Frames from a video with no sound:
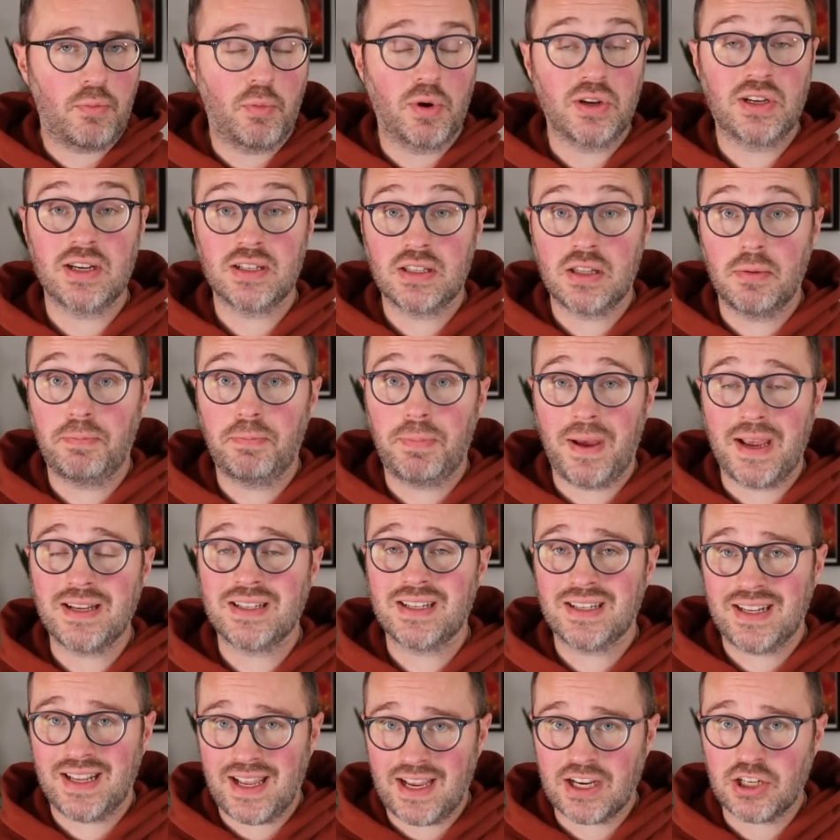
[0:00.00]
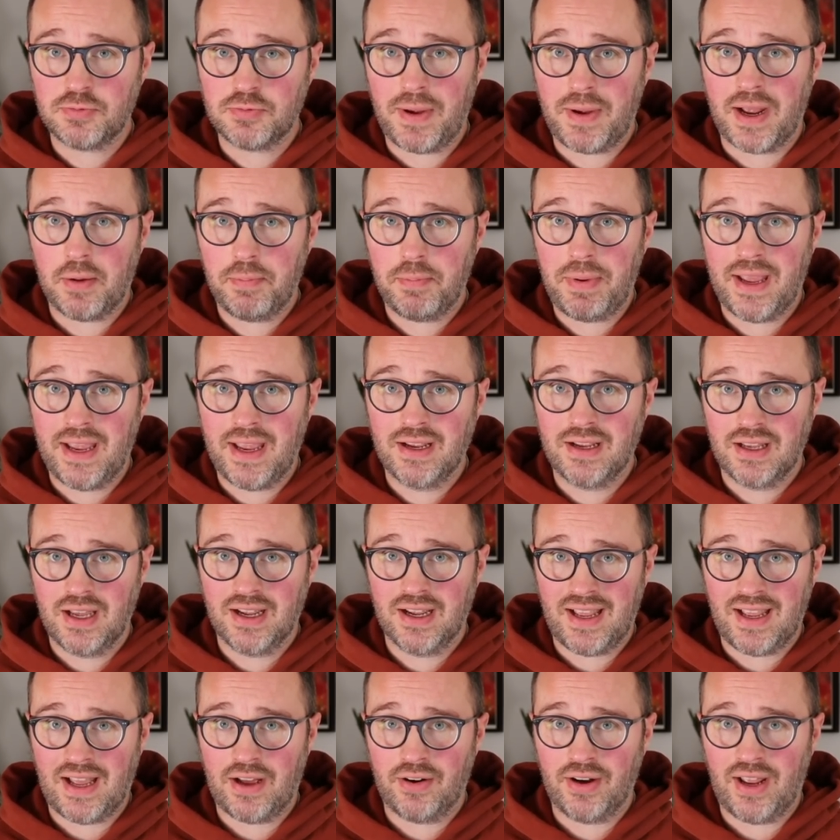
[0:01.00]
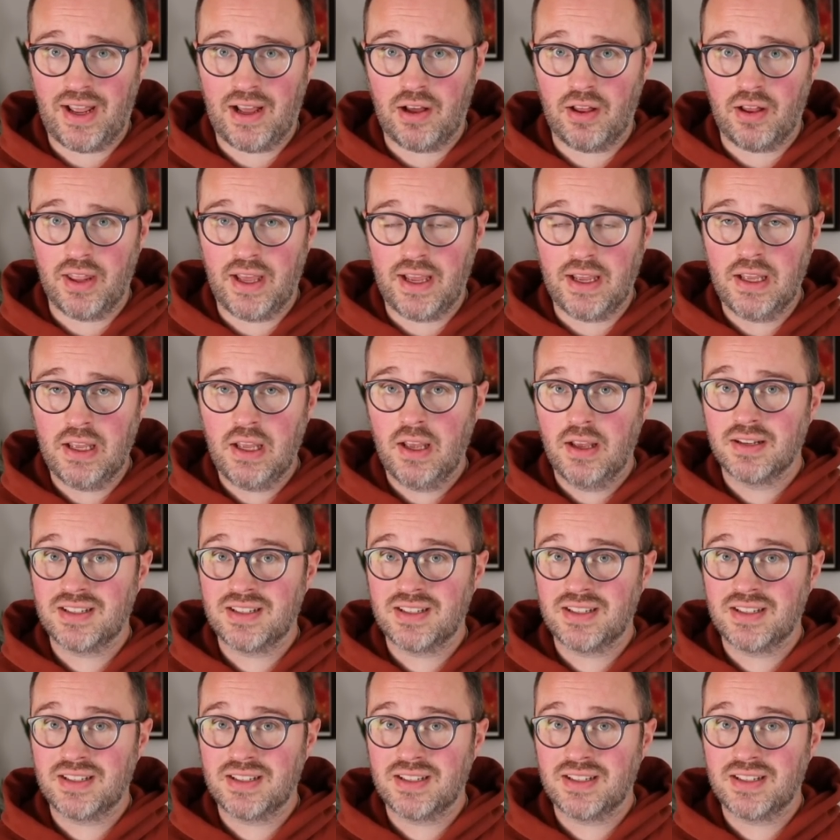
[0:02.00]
which is the best cashback paying account out there,